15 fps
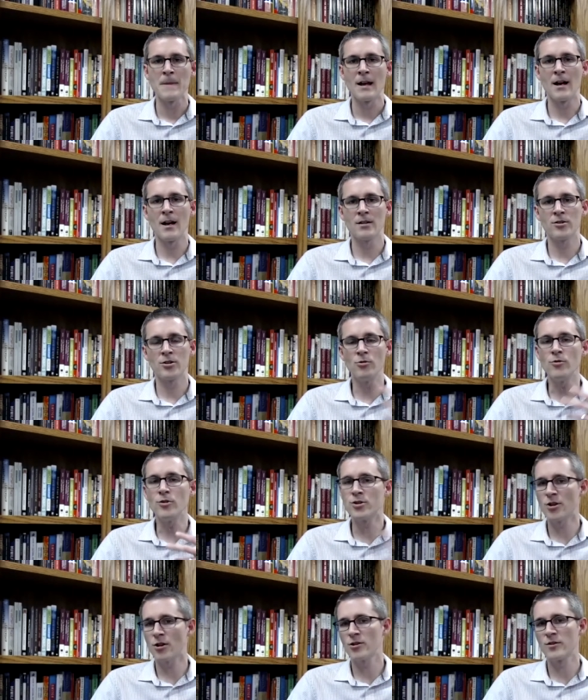uh, to the
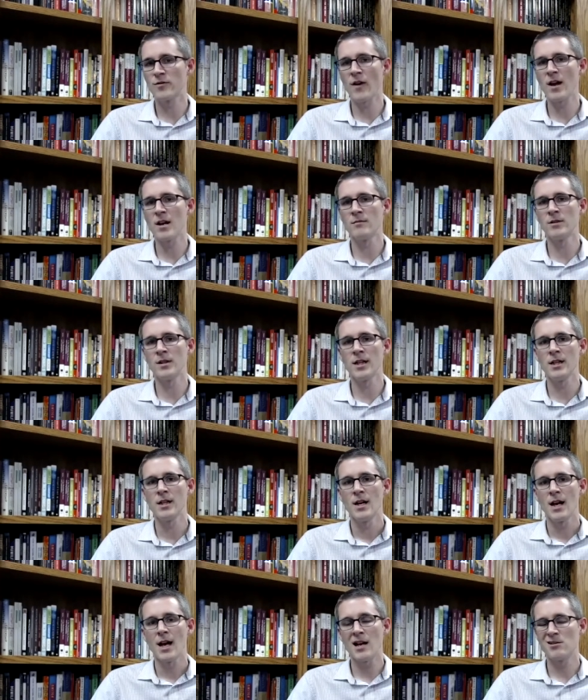church family
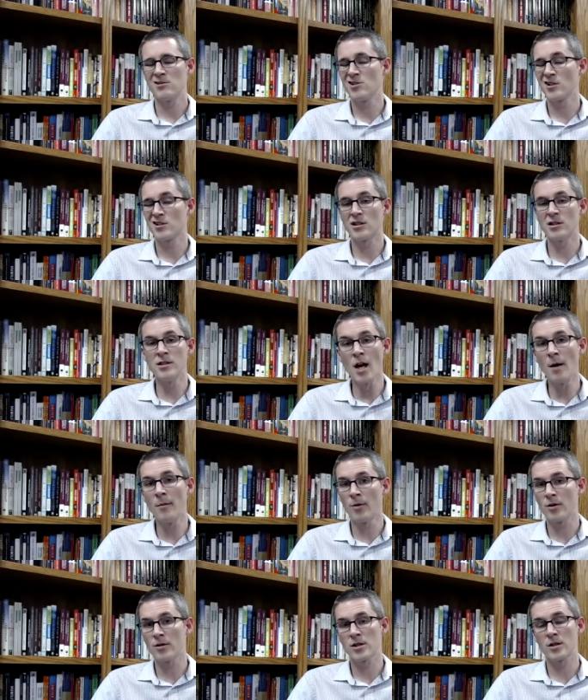as just a
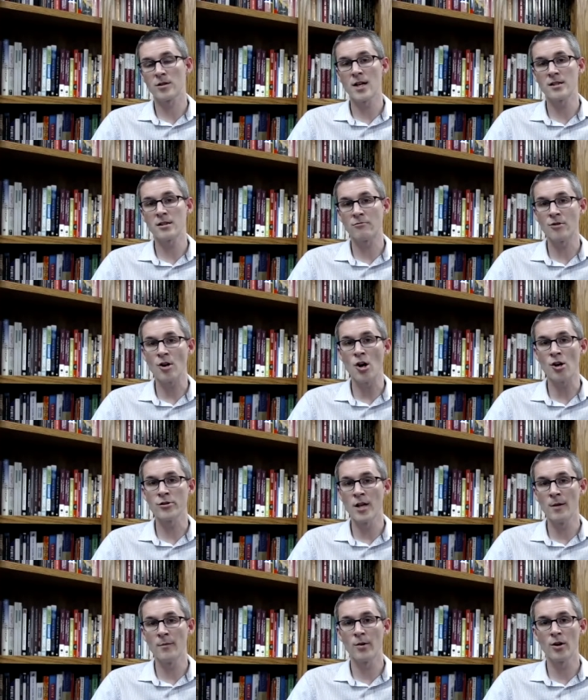number. So that's a raw
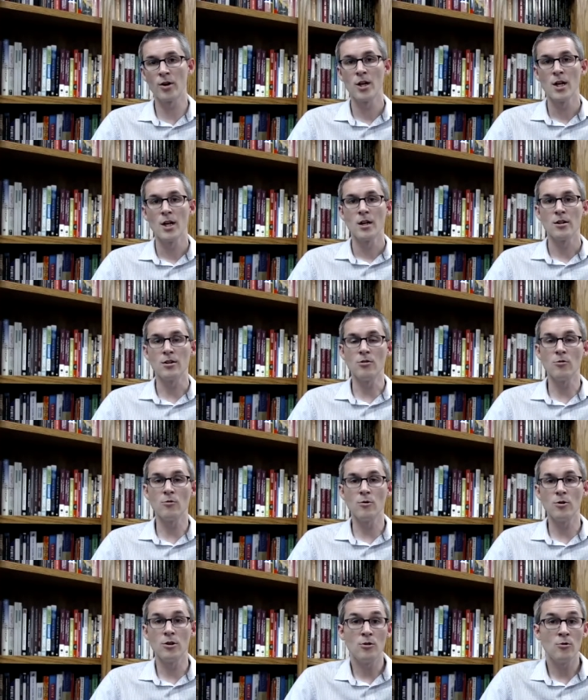number. You
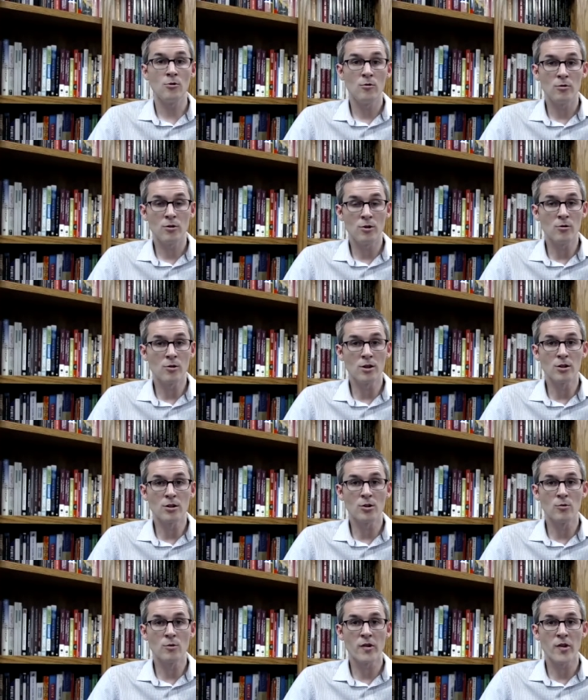you you can
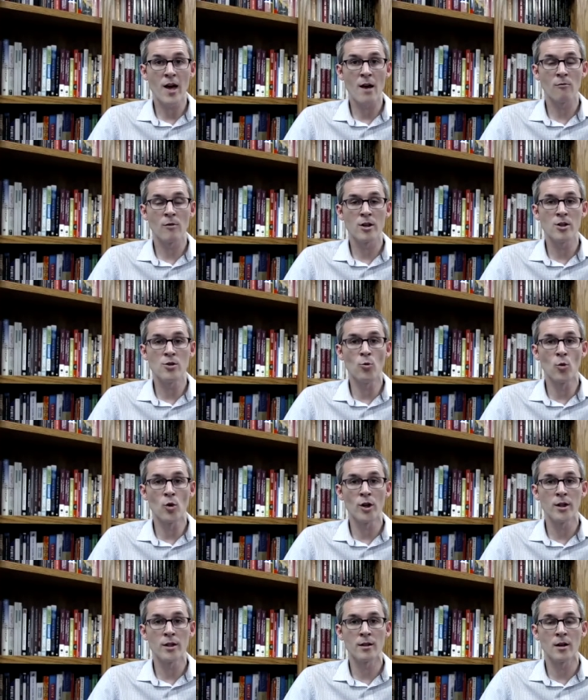do with that what you
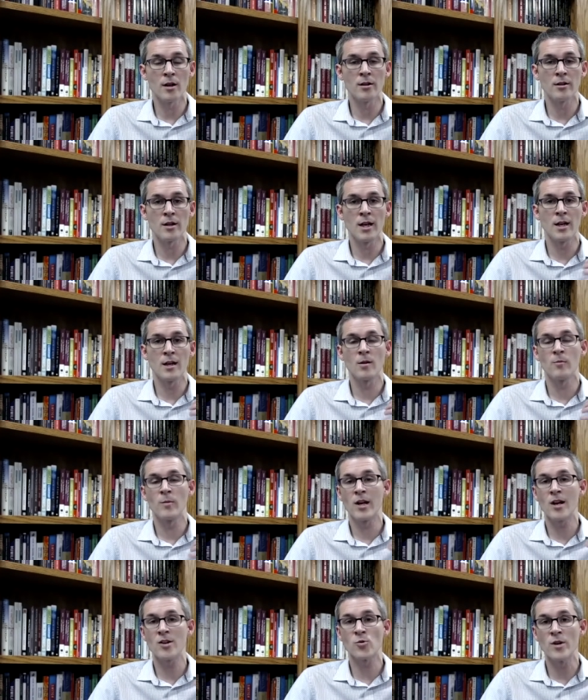want uh,
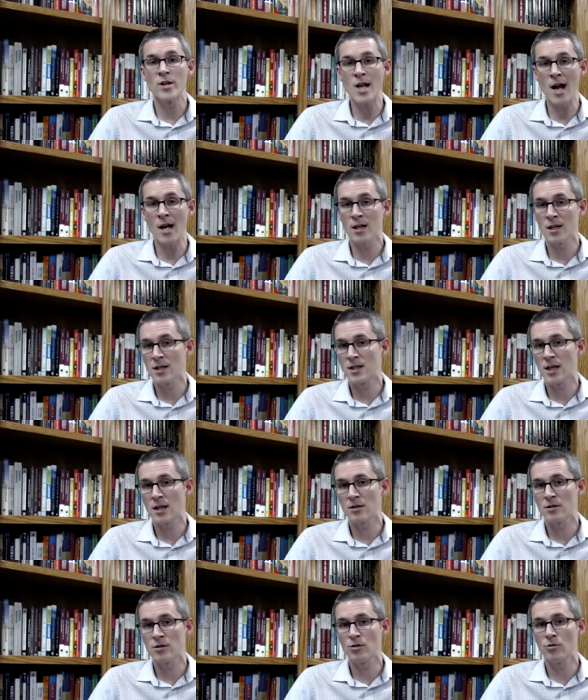because we're not going to tell
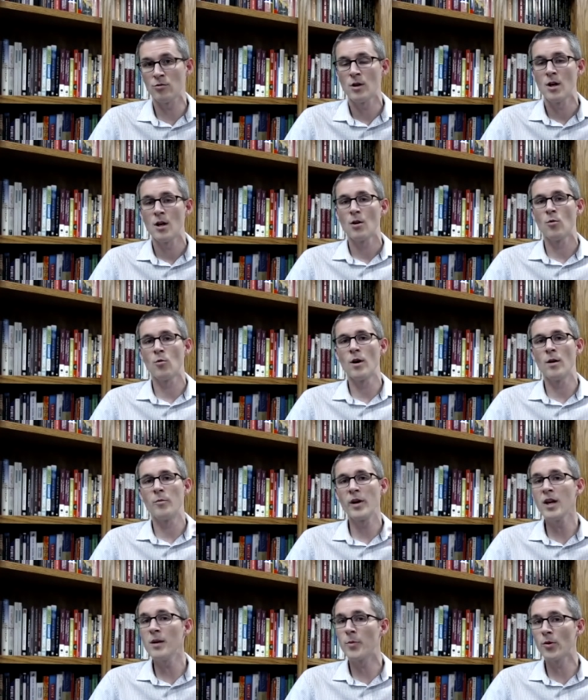you what
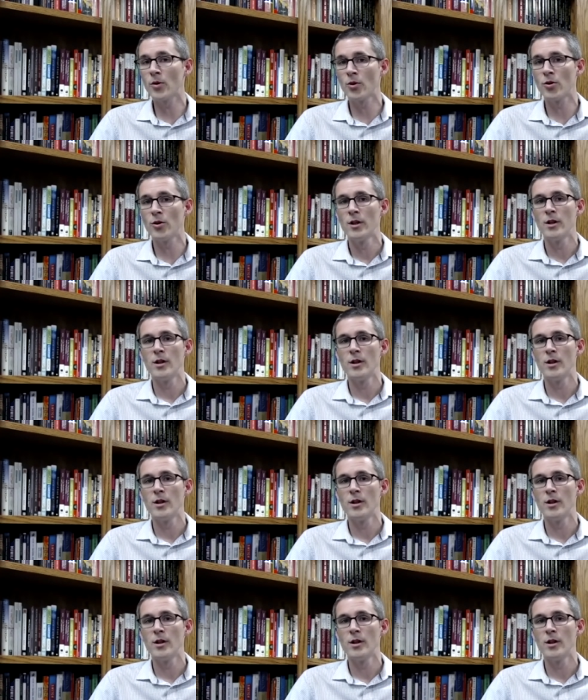people